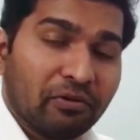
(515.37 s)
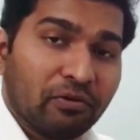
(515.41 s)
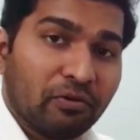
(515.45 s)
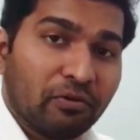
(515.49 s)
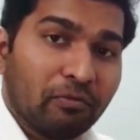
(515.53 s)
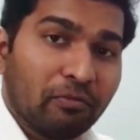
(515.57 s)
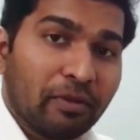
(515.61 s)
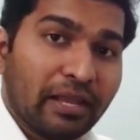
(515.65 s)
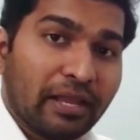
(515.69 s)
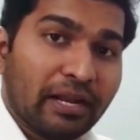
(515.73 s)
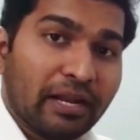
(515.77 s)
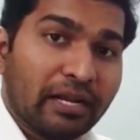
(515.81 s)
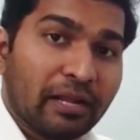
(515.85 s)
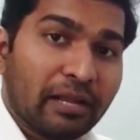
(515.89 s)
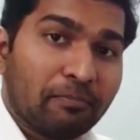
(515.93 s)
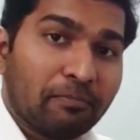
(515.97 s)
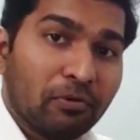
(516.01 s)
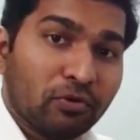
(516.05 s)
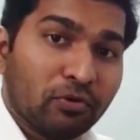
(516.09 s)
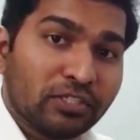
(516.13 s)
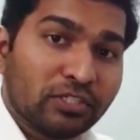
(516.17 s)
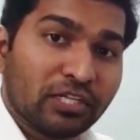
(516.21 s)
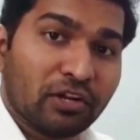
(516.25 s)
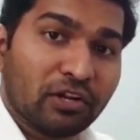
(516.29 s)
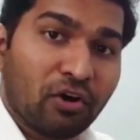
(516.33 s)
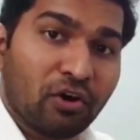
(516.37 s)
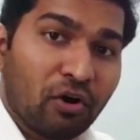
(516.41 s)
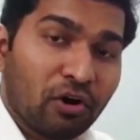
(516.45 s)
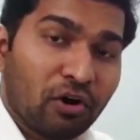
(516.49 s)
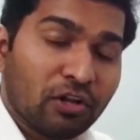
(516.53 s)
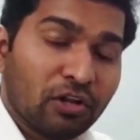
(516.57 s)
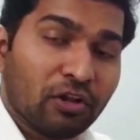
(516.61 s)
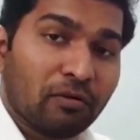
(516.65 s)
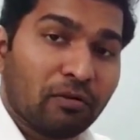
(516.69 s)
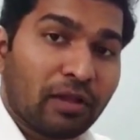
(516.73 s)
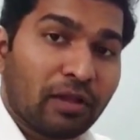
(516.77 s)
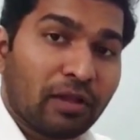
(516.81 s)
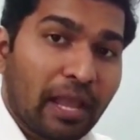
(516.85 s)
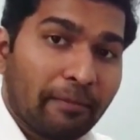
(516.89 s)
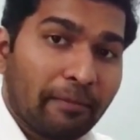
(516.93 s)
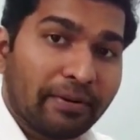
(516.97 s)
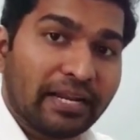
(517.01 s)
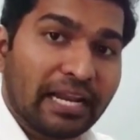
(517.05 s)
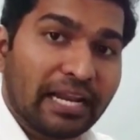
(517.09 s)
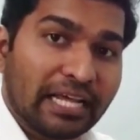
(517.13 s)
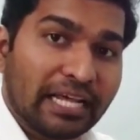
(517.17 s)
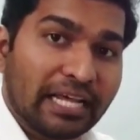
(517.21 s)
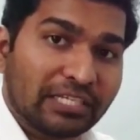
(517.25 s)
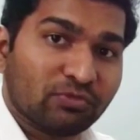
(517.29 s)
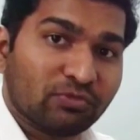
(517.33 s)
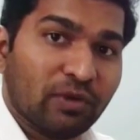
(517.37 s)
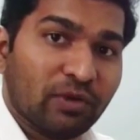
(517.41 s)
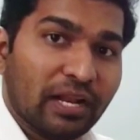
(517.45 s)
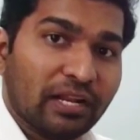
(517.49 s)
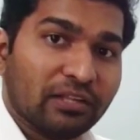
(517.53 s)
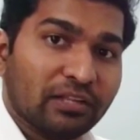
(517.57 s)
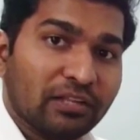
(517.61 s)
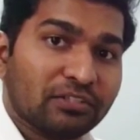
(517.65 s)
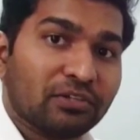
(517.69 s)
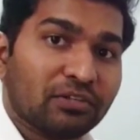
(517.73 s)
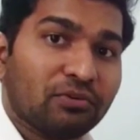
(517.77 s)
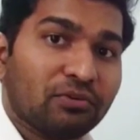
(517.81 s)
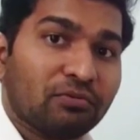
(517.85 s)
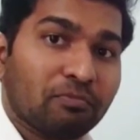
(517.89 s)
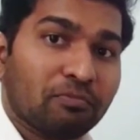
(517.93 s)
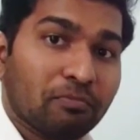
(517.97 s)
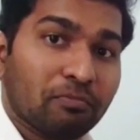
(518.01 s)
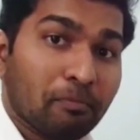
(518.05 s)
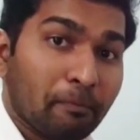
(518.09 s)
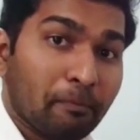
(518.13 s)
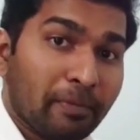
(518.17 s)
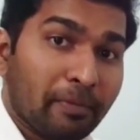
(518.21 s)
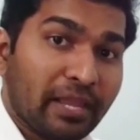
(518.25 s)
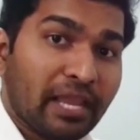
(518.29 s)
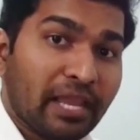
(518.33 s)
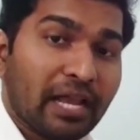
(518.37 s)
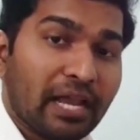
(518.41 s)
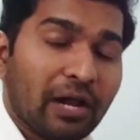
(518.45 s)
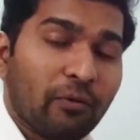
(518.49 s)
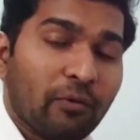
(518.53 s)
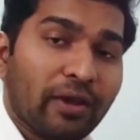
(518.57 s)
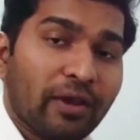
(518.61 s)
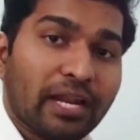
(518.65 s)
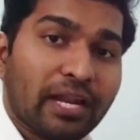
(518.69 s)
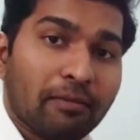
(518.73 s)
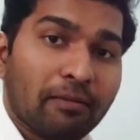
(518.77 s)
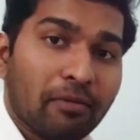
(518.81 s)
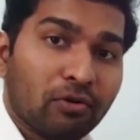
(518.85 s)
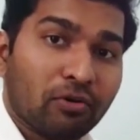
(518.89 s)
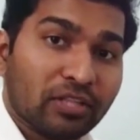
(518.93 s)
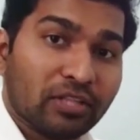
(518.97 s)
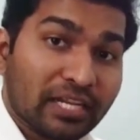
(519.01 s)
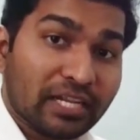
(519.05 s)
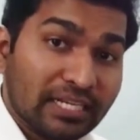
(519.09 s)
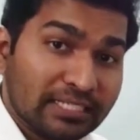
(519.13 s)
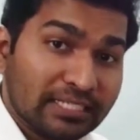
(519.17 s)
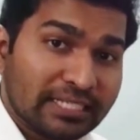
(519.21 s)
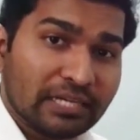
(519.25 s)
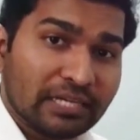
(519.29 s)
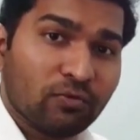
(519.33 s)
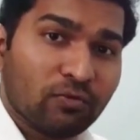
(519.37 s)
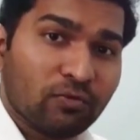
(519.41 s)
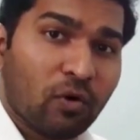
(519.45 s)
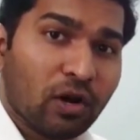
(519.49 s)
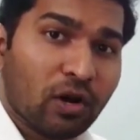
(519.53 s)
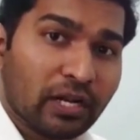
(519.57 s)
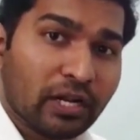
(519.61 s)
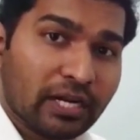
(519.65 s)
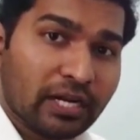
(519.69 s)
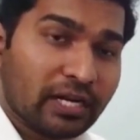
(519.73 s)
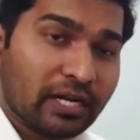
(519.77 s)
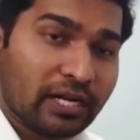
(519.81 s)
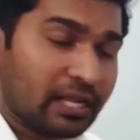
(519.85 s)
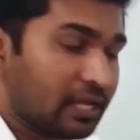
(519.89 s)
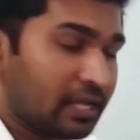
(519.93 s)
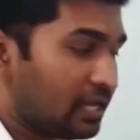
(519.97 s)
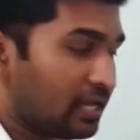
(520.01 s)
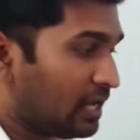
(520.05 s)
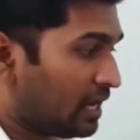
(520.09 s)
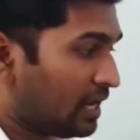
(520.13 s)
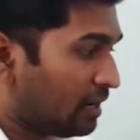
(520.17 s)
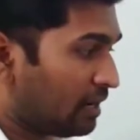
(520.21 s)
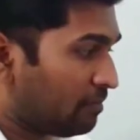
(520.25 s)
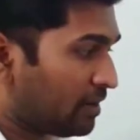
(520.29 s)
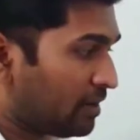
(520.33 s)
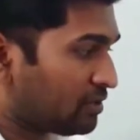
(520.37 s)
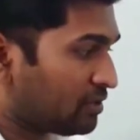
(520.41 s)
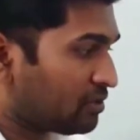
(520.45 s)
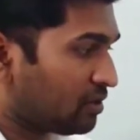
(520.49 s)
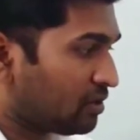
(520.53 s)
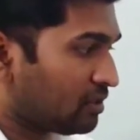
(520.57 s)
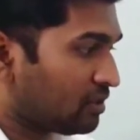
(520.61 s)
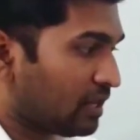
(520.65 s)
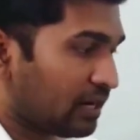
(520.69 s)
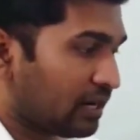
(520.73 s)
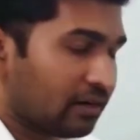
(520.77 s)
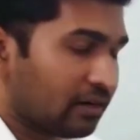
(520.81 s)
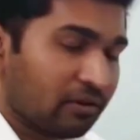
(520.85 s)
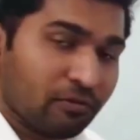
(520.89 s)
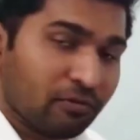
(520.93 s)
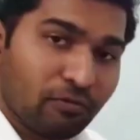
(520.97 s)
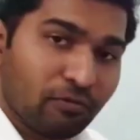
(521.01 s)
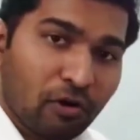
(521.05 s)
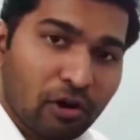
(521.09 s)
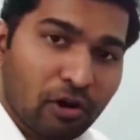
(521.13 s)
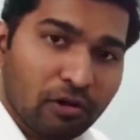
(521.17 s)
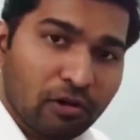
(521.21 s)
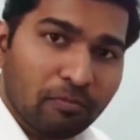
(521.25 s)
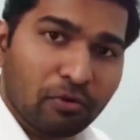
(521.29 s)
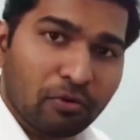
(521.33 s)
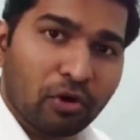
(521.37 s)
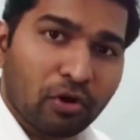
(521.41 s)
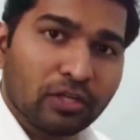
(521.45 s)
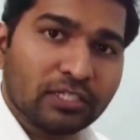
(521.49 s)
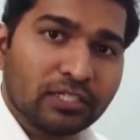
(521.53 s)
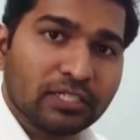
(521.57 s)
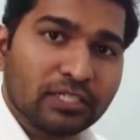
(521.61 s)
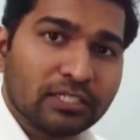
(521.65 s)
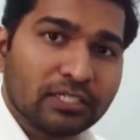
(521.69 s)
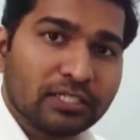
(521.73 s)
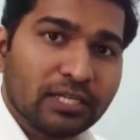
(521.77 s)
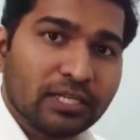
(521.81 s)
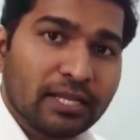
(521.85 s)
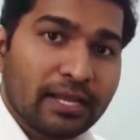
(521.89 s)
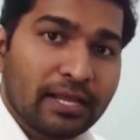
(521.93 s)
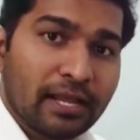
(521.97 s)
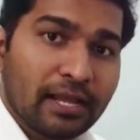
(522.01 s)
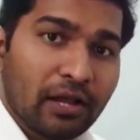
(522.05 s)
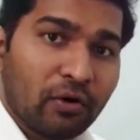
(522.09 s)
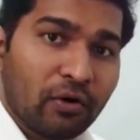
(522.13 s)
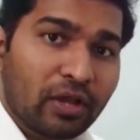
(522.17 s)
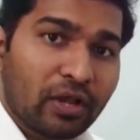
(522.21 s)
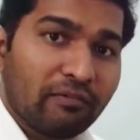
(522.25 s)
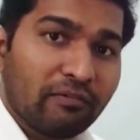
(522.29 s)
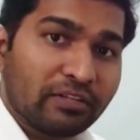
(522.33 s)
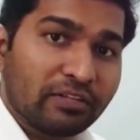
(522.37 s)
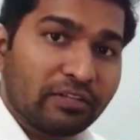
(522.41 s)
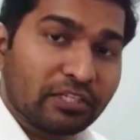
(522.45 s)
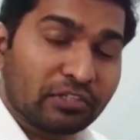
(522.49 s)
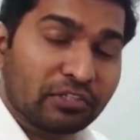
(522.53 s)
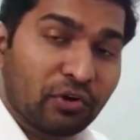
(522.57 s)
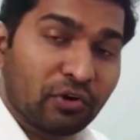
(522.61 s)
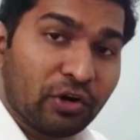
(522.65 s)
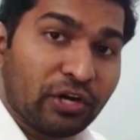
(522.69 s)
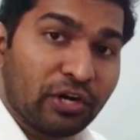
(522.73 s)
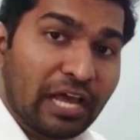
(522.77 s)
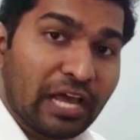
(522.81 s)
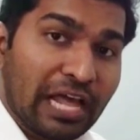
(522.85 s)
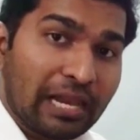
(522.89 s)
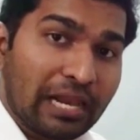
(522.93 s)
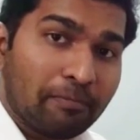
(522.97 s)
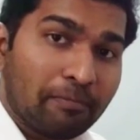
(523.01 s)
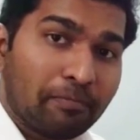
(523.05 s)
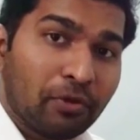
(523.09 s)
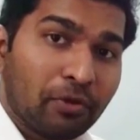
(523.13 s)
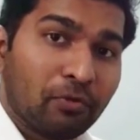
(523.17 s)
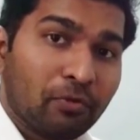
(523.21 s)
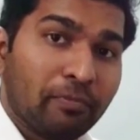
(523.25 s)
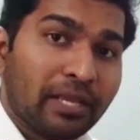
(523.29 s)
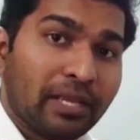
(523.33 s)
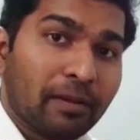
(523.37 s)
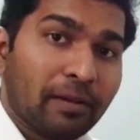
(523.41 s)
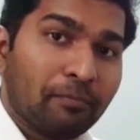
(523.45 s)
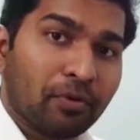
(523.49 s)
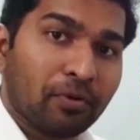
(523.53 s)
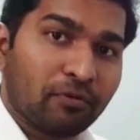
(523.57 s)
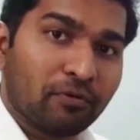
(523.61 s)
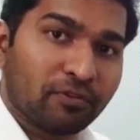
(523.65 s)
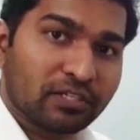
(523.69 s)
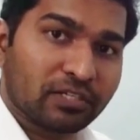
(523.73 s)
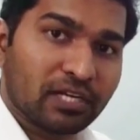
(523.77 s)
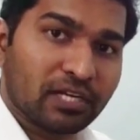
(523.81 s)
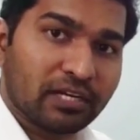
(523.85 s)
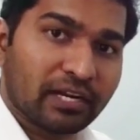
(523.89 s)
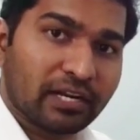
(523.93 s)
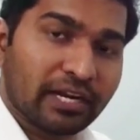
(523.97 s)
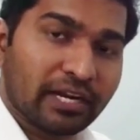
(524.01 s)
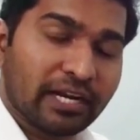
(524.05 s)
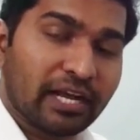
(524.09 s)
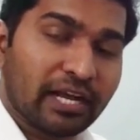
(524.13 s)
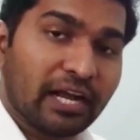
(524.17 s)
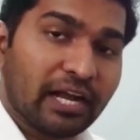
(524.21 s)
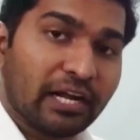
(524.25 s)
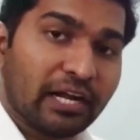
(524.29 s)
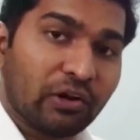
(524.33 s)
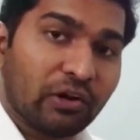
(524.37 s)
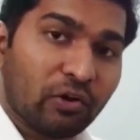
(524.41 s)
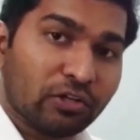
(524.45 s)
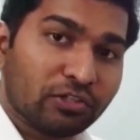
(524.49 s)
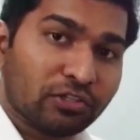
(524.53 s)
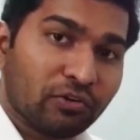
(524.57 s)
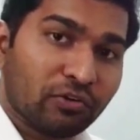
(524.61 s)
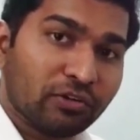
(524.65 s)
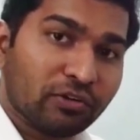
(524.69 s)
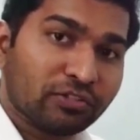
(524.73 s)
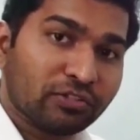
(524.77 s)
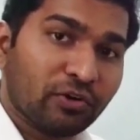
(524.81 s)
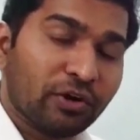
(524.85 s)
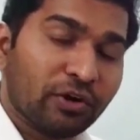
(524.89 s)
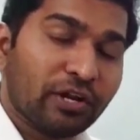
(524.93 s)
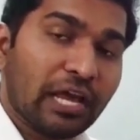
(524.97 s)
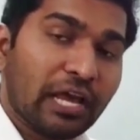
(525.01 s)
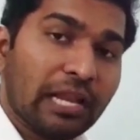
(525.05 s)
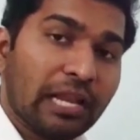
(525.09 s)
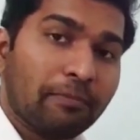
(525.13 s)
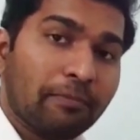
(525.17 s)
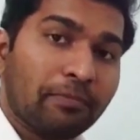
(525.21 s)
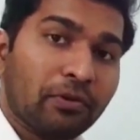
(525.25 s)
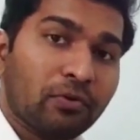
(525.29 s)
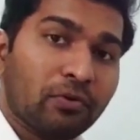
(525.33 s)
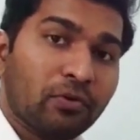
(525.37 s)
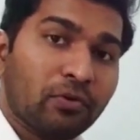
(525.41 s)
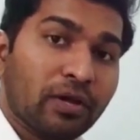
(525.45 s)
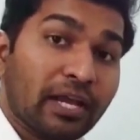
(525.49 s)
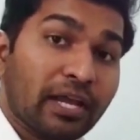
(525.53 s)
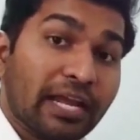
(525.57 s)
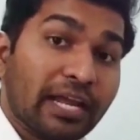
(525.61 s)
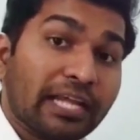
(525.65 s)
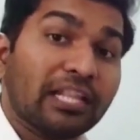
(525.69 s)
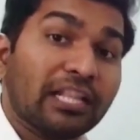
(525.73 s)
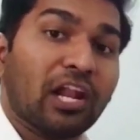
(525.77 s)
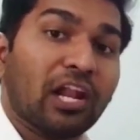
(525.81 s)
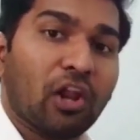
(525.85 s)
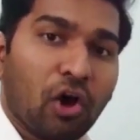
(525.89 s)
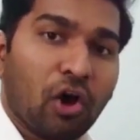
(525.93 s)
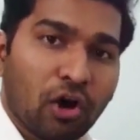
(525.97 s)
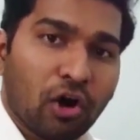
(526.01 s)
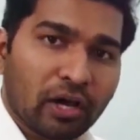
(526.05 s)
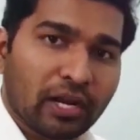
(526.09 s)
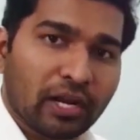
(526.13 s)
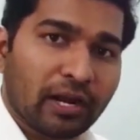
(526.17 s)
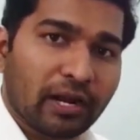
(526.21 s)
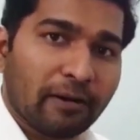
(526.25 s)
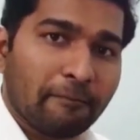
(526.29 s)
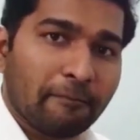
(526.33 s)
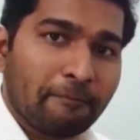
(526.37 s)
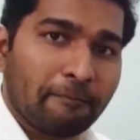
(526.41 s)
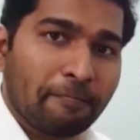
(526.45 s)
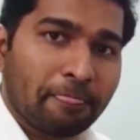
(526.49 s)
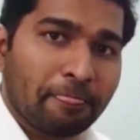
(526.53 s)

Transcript: You may end up losing all your capital as well. So be aware about the risk involved in it, and make sure that you follow a process, okay, which is going to help you become a professional trader, and also is going to help you in the long run.